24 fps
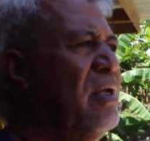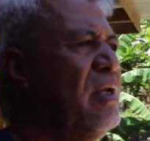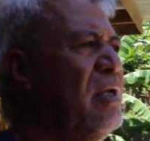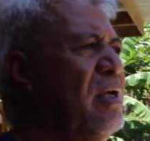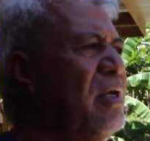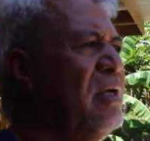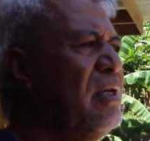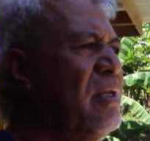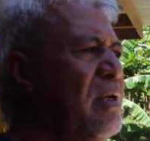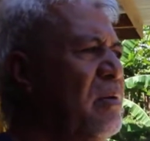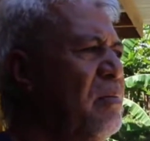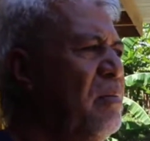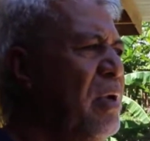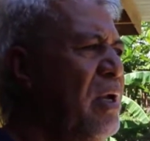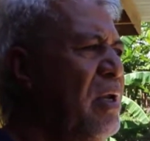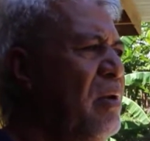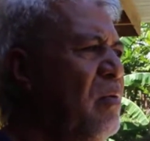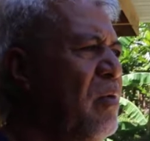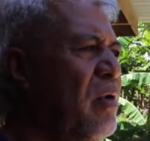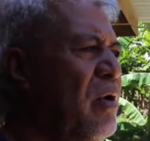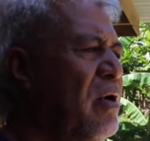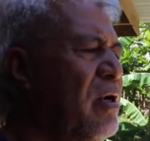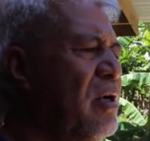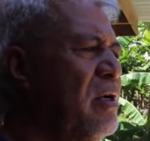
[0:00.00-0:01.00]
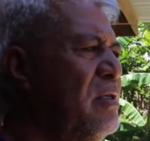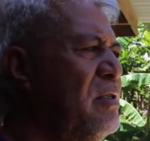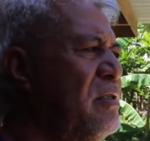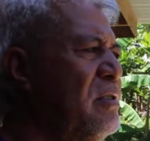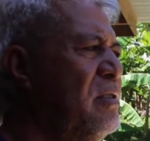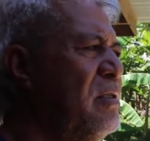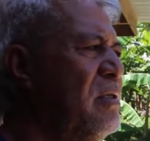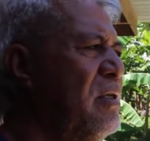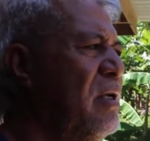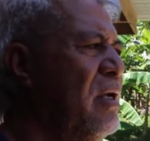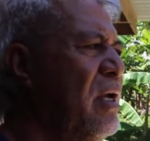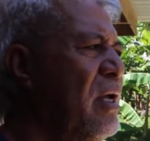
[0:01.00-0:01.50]
Yeah, the main
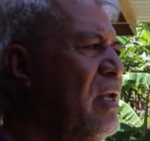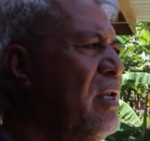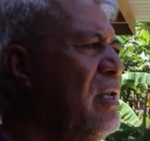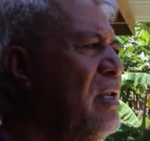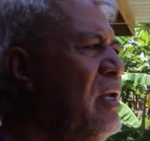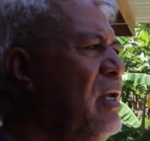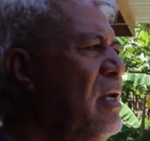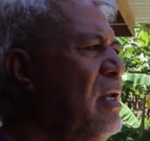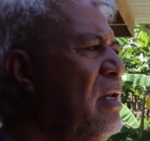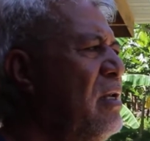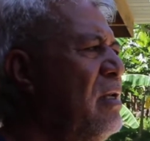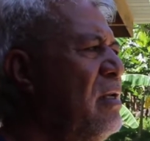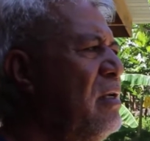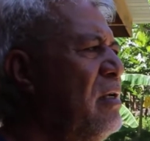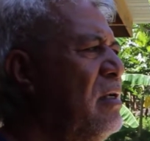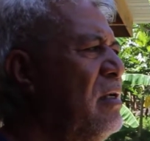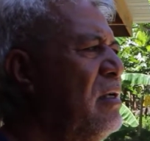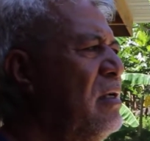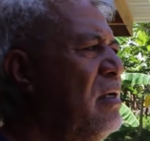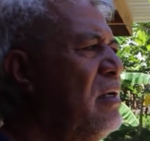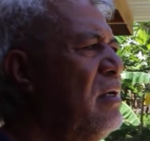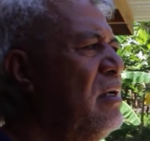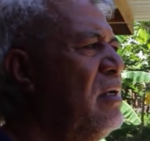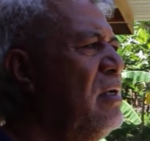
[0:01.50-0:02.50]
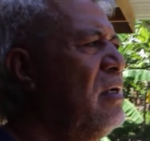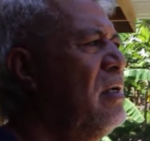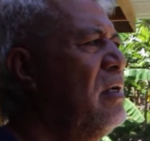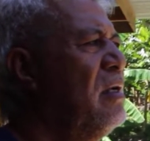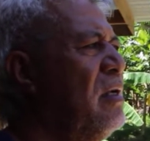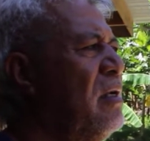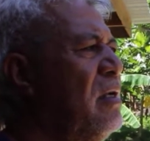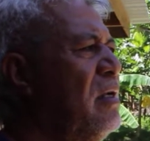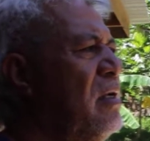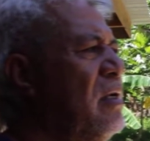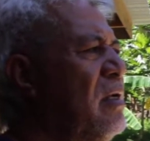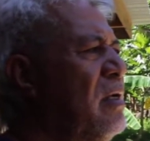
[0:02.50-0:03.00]
workers, and then
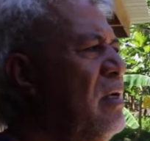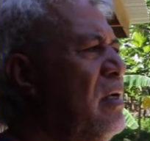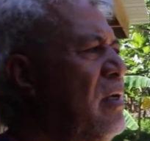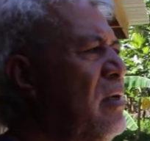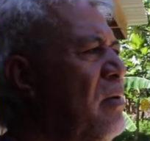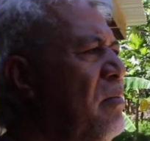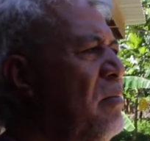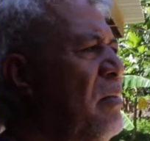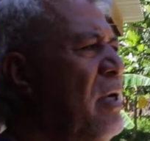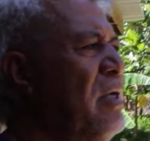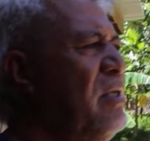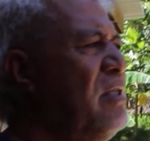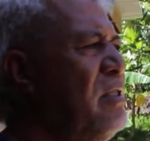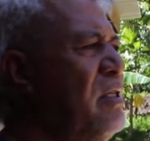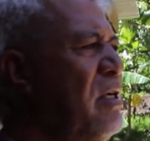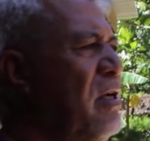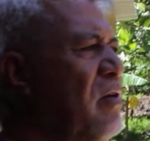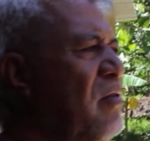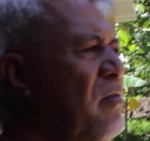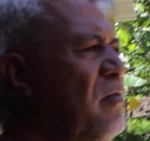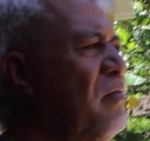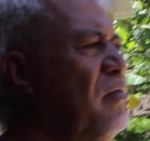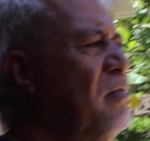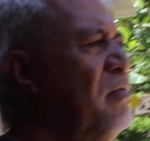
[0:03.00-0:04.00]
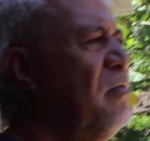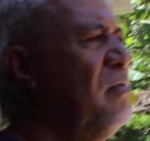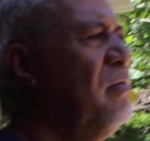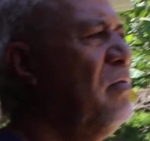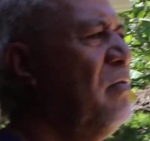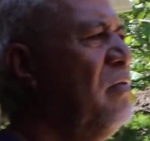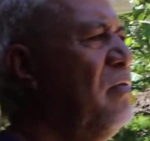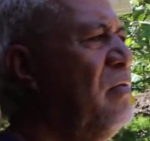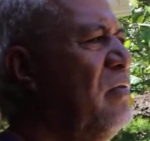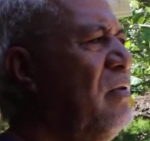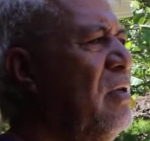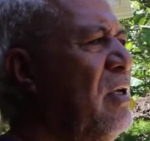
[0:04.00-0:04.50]
myself,
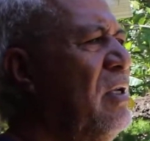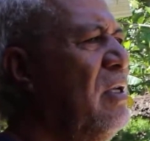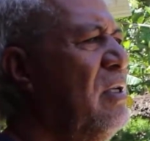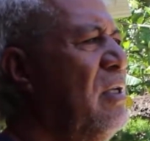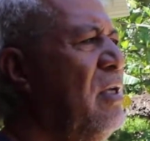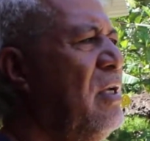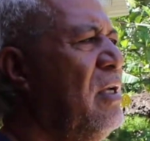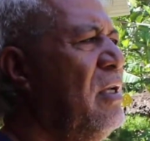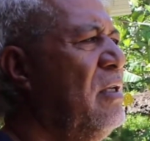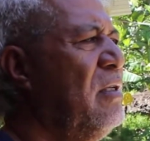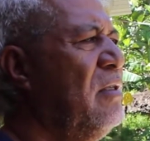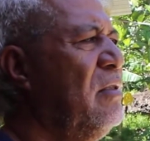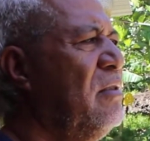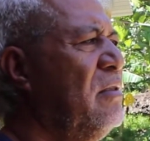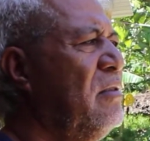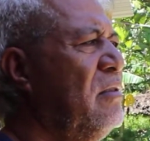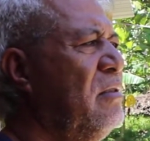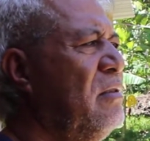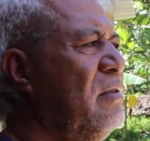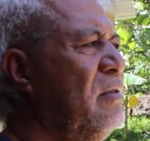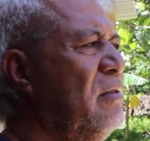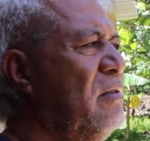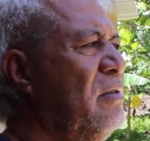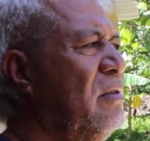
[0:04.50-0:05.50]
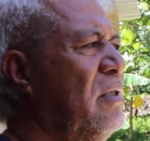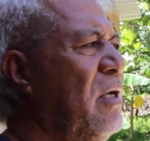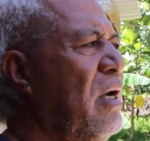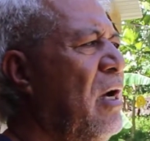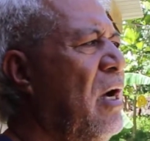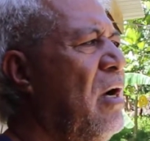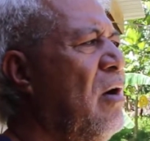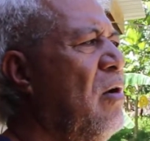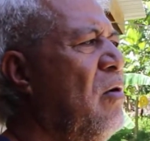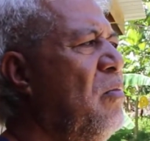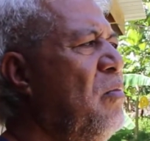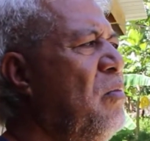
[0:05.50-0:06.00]
and then
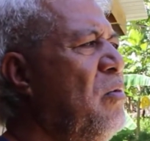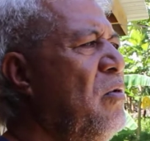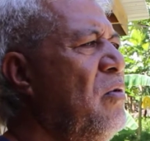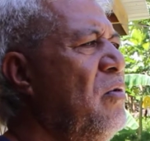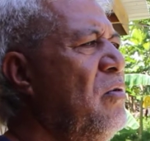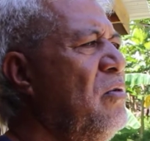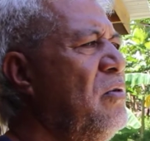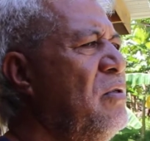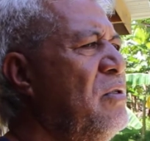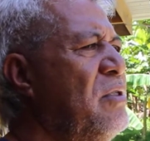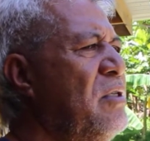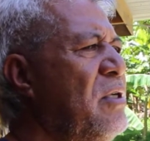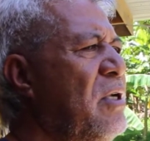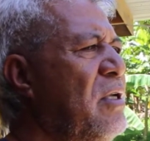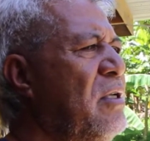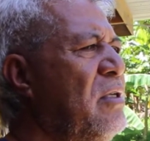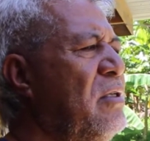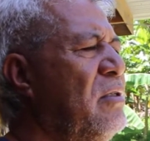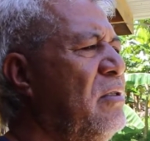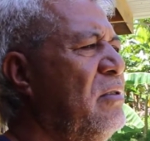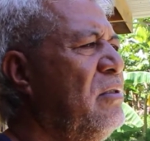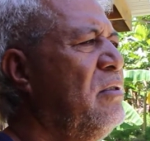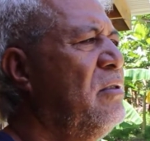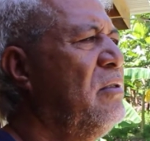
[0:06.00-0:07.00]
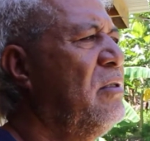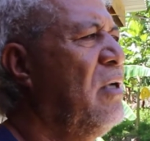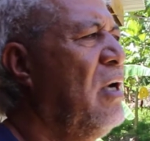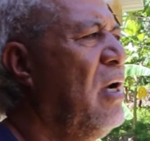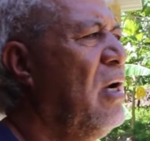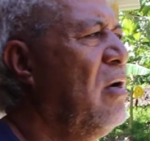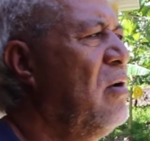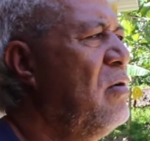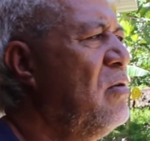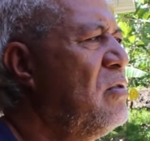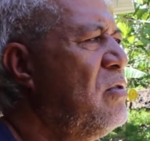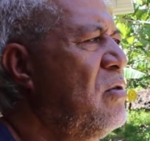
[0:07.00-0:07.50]
Uncle Bruce and
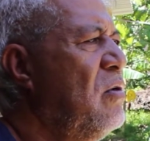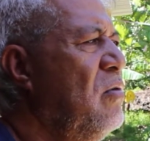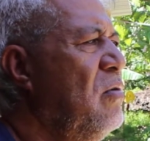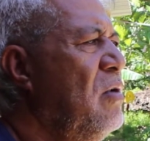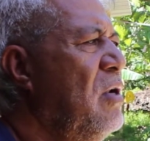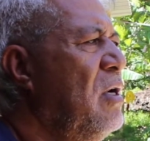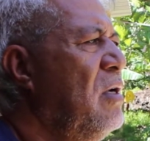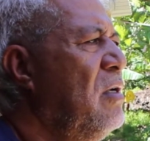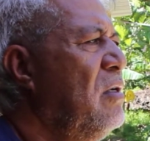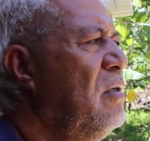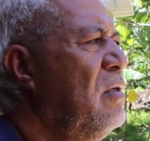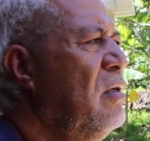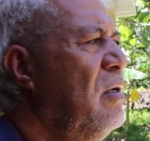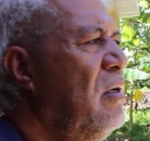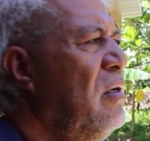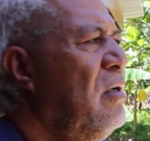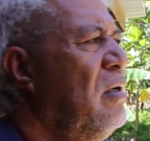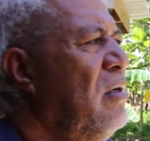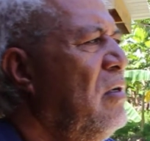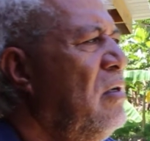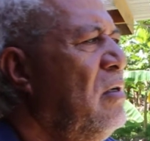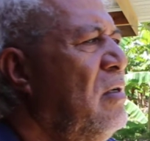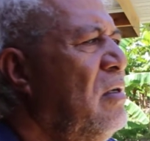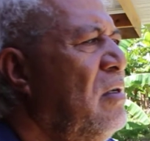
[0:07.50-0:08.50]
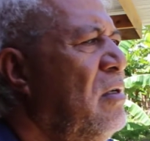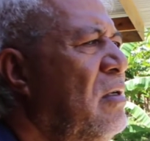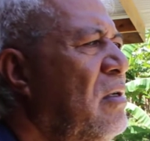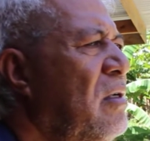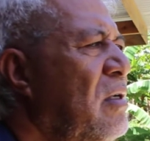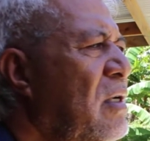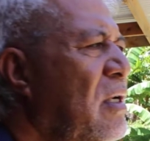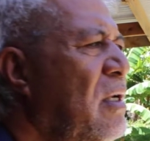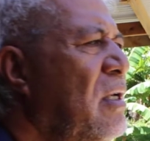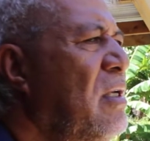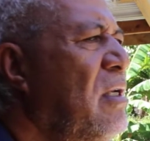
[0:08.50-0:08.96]
Uncle Soda, and